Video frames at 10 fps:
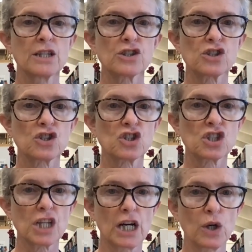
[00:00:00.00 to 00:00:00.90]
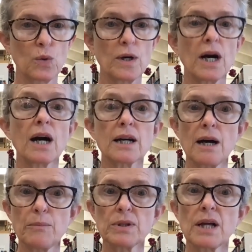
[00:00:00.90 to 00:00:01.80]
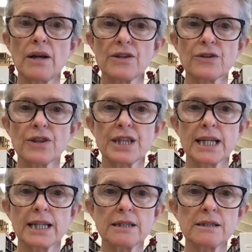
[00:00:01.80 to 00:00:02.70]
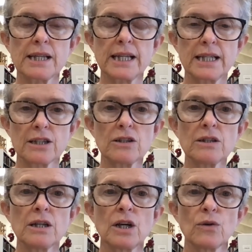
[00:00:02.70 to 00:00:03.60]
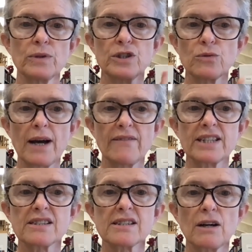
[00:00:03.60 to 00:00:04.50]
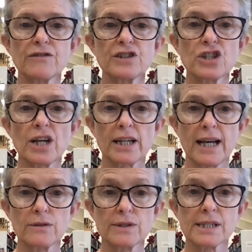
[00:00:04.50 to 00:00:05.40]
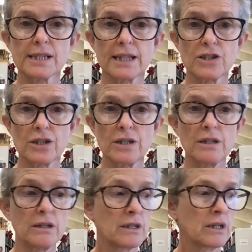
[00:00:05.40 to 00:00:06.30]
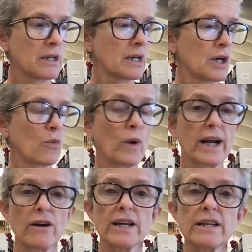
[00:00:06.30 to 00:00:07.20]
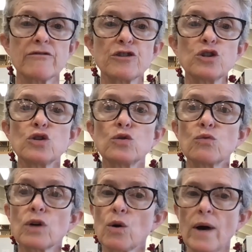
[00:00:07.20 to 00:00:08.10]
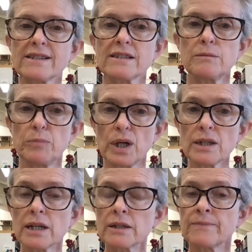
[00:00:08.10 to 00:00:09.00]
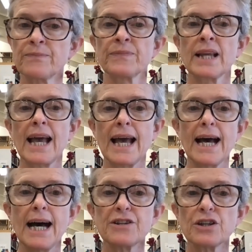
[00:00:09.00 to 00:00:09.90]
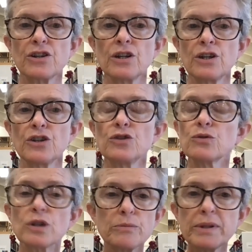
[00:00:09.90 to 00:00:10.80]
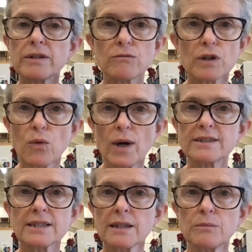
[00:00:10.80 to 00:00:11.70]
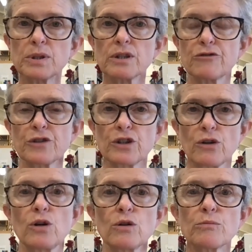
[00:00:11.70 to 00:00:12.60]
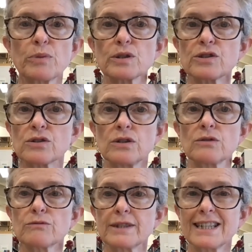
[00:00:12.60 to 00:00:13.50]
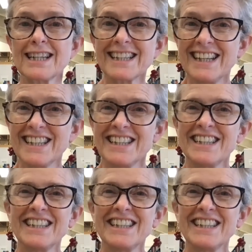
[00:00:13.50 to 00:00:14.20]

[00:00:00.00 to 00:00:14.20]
So a couple other things here. We do have a self-checkout station where if you request a book, and you could be requesting a book for your own personal reading.